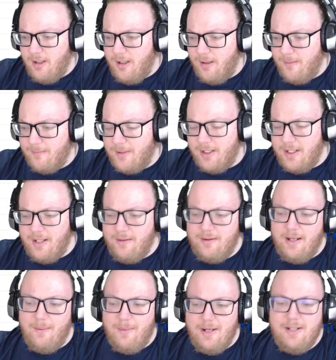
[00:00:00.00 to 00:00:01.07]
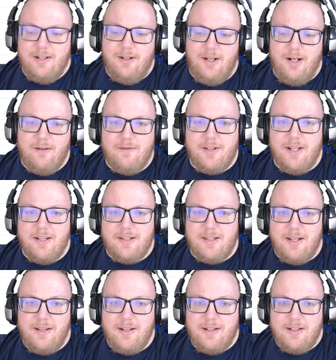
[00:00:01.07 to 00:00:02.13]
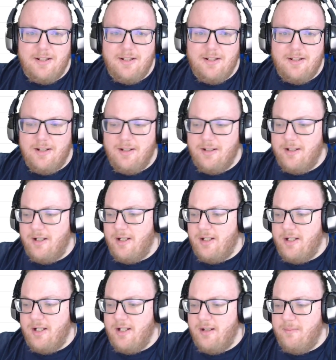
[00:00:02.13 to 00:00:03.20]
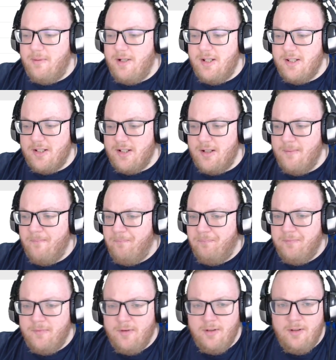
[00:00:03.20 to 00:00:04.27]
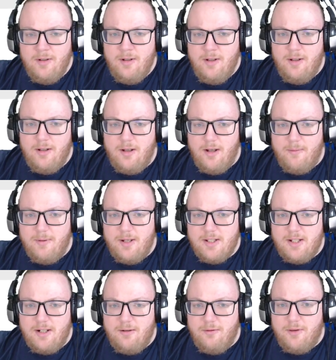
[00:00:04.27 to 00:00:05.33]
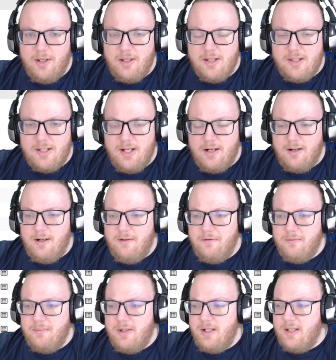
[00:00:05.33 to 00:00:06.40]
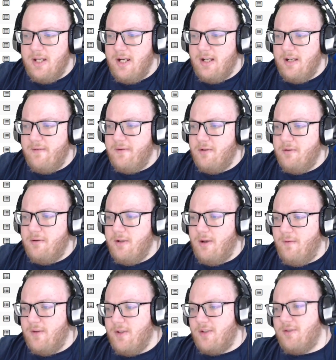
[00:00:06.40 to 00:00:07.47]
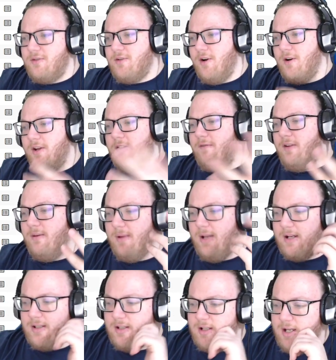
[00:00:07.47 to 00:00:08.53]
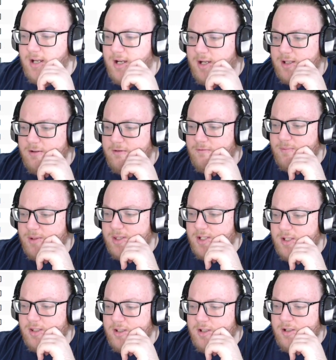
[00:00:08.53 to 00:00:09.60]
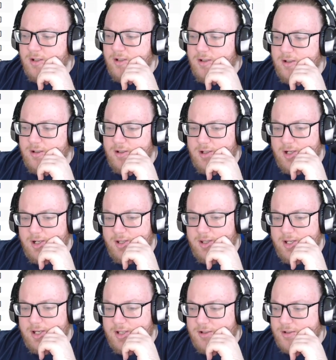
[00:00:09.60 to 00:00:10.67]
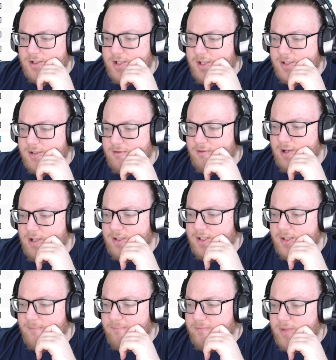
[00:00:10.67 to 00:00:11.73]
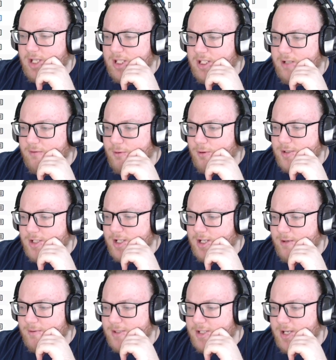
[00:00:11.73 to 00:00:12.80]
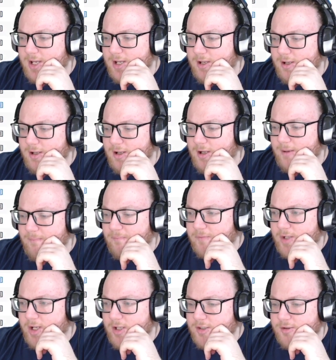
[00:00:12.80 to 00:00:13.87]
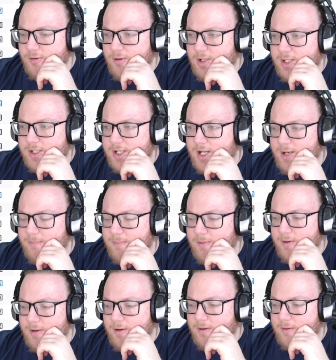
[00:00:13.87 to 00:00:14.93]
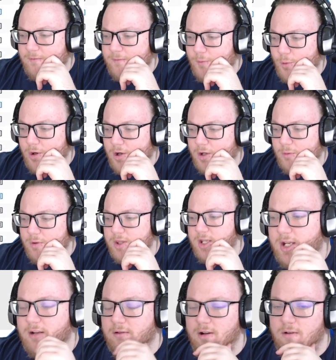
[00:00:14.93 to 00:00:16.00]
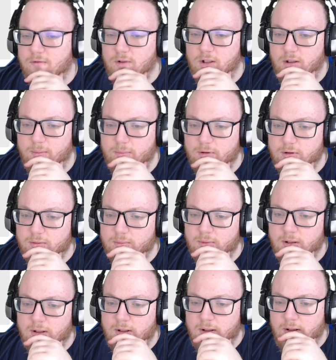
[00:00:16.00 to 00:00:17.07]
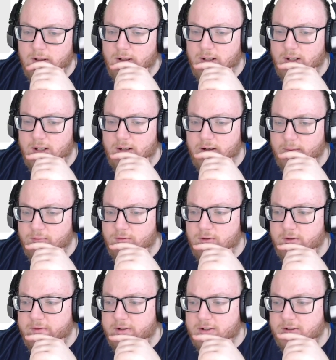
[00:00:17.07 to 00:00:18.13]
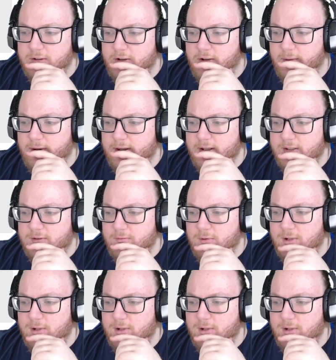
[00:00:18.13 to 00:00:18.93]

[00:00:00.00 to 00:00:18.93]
Um, yeah, that, that makes a lot of sense then, that they did not hit any A D P Z. Uh, because I don't think this deck could ever beat that, even though you have this chunky V MAX in the active, but then uh, they can just gust around it. And then, of course, like I was saying, um, Azul had top forward Aggron Rillaboom in a previous tournament this